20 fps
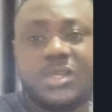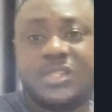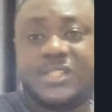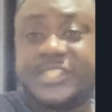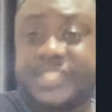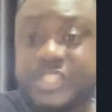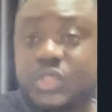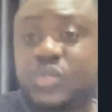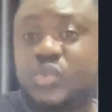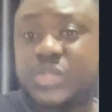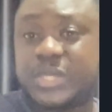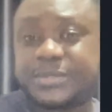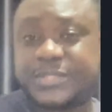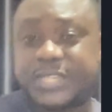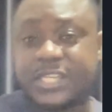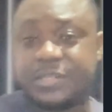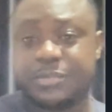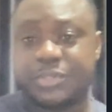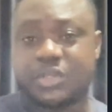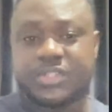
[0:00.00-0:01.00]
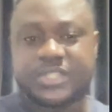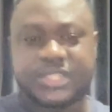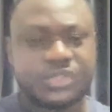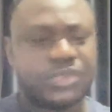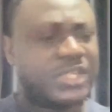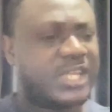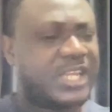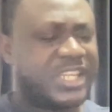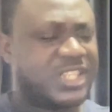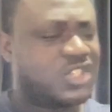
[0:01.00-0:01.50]
news website because they know
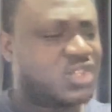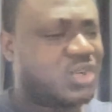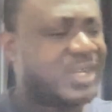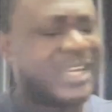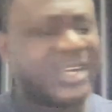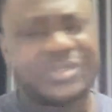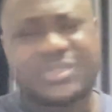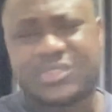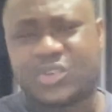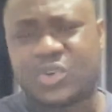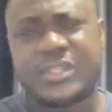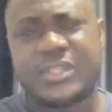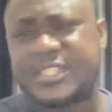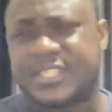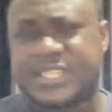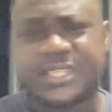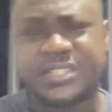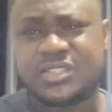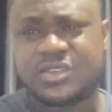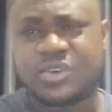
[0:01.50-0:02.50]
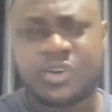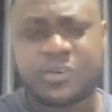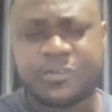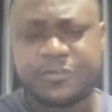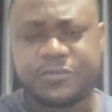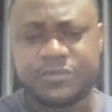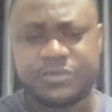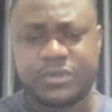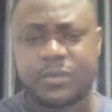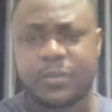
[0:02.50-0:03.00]
that they churn out content
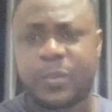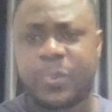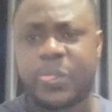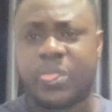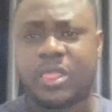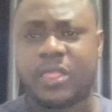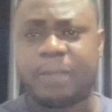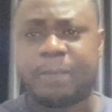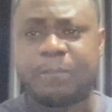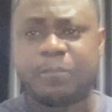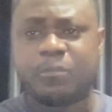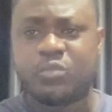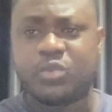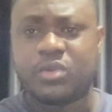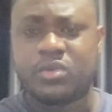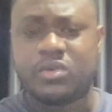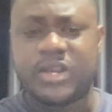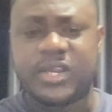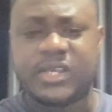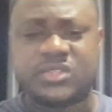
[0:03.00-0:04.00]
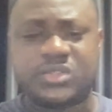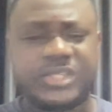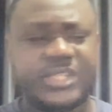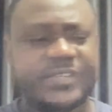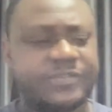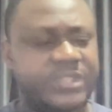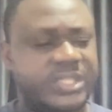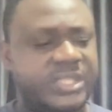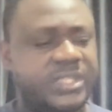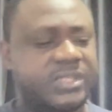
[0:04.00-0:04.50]
often, right? So
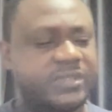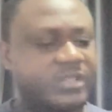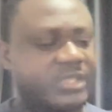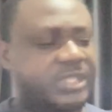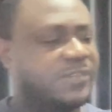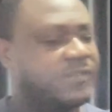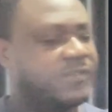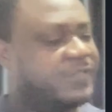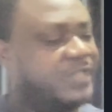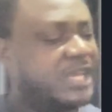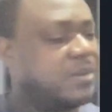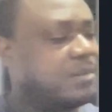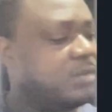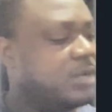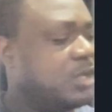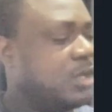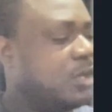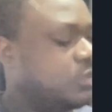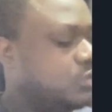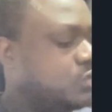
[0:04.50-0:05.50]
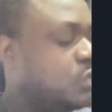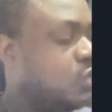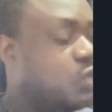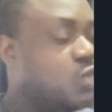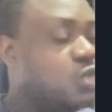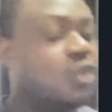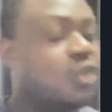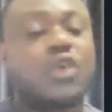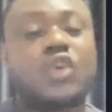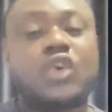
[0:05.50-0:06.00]
they give them, so
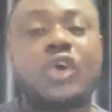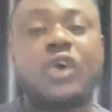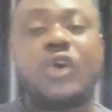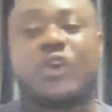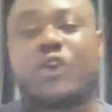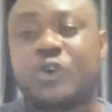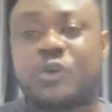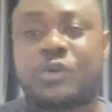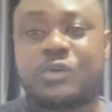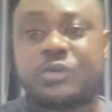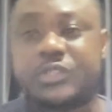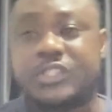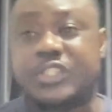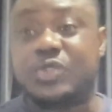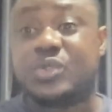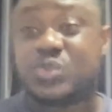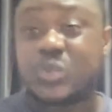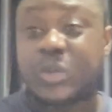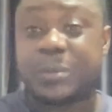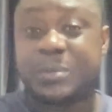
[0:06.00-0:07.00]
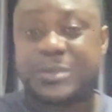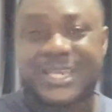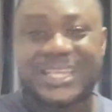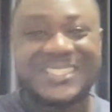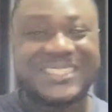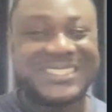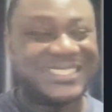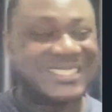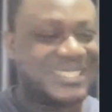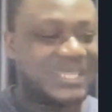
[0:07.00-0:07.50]
Google crawl news
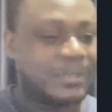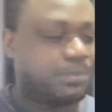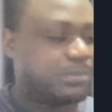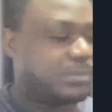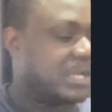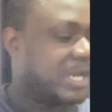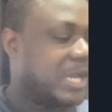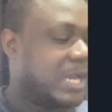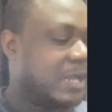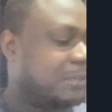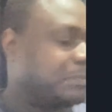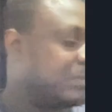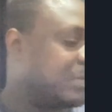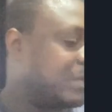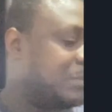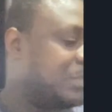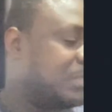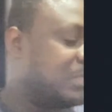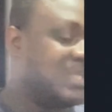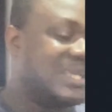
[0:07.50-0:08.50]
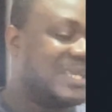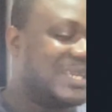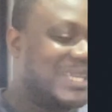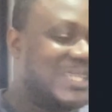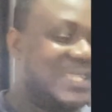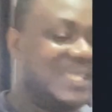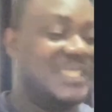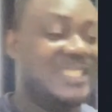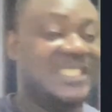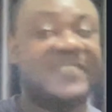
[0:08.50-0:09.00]
websites
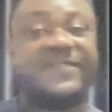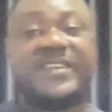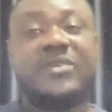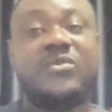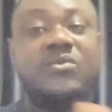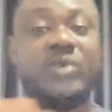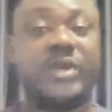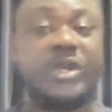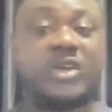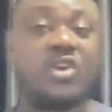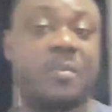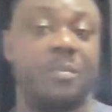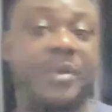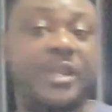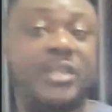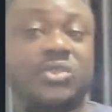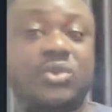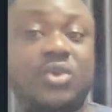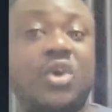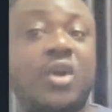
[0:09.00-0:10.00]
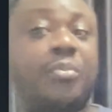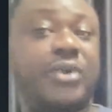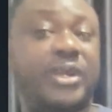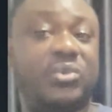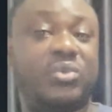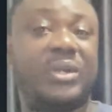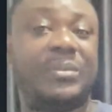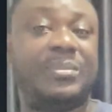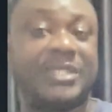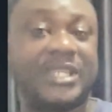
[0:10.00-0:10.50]
in a different way compared to
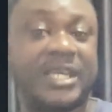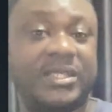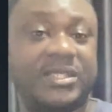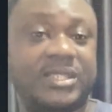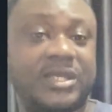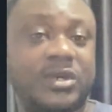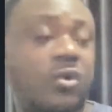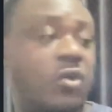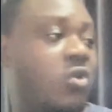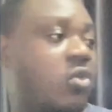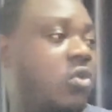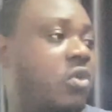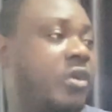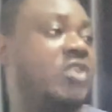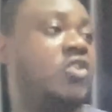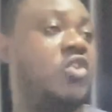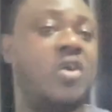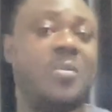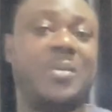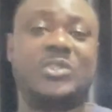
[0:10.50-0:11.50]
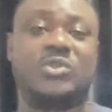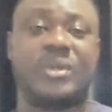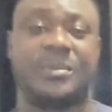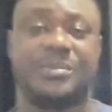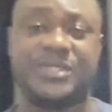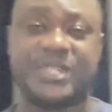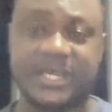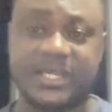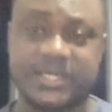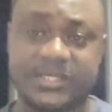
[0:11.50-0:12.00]
corporate website or e-commerce
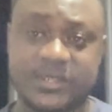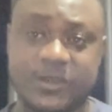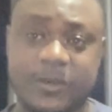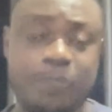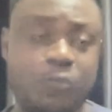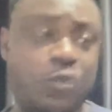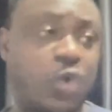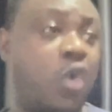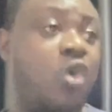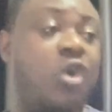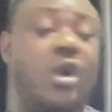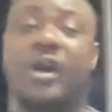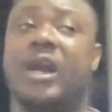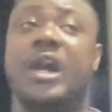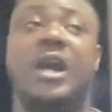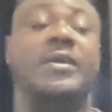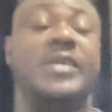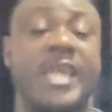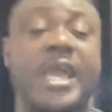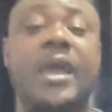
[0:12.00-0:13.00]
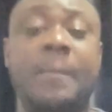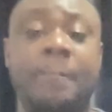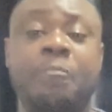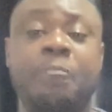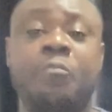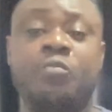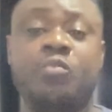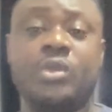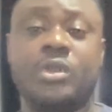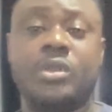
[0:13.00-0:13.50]
website or
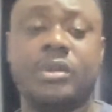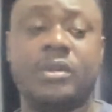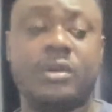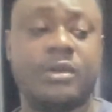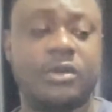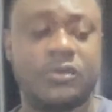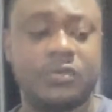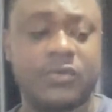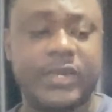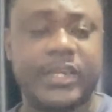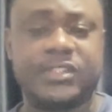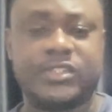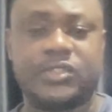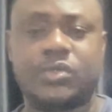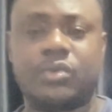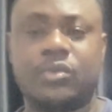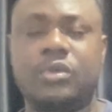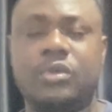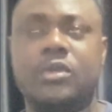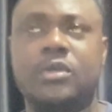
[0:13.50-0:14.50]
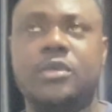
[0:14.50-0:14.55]
right? So